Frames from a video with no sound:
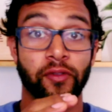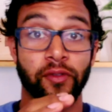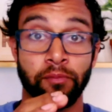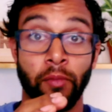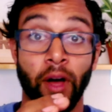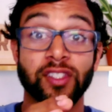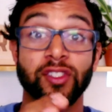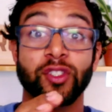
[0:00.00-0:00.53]

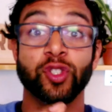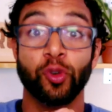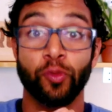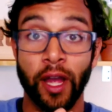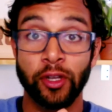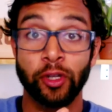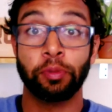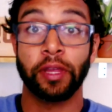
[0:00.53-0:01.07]
muscles
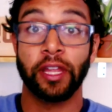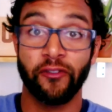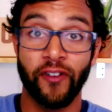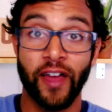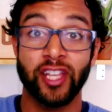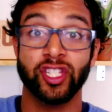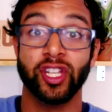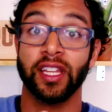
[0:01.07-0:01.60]
around your plantar
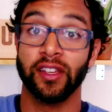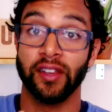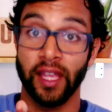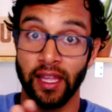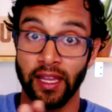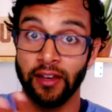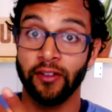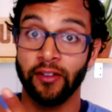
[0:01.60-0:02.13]
fascia
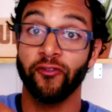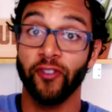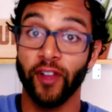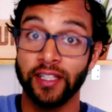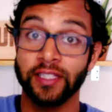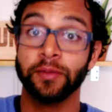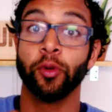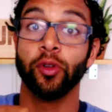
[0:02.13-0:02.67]
and
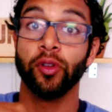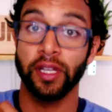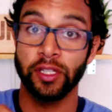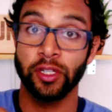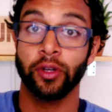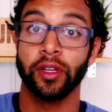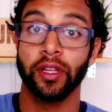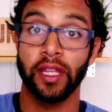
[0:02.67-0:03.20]
flexible
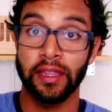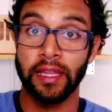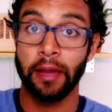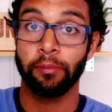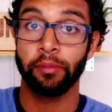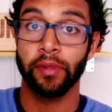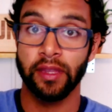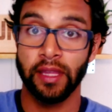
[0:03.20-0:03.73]
in
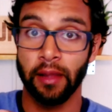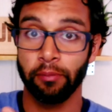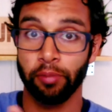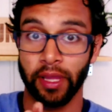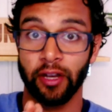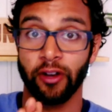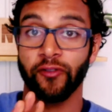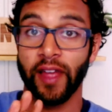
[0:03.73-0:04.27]
that
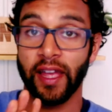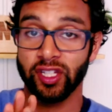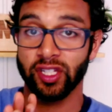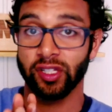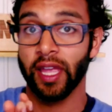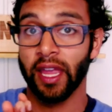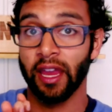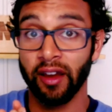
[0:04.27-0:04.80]
plantar
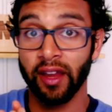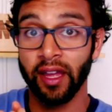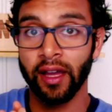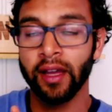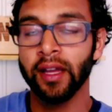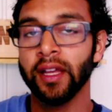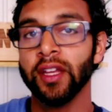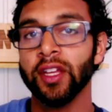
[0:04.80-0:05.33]
fascial
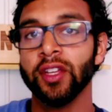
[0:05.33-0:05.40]
area.